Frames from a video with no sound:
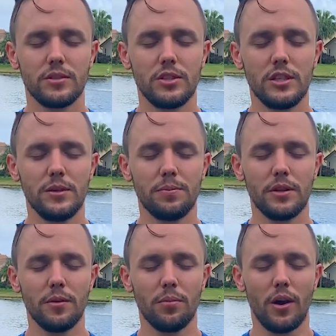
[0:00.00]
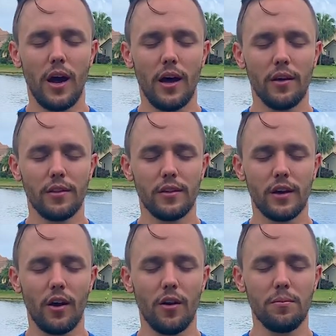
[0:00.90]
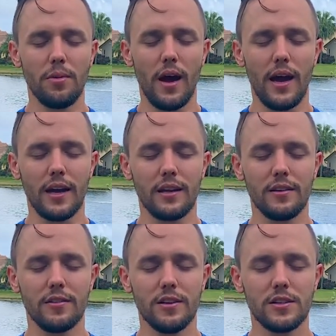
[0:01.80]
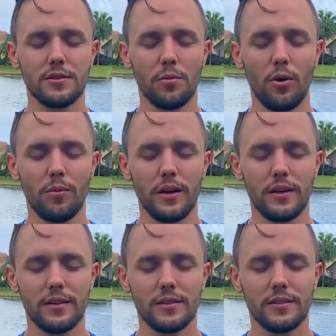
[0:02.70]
deepen the breath and come back into this moment,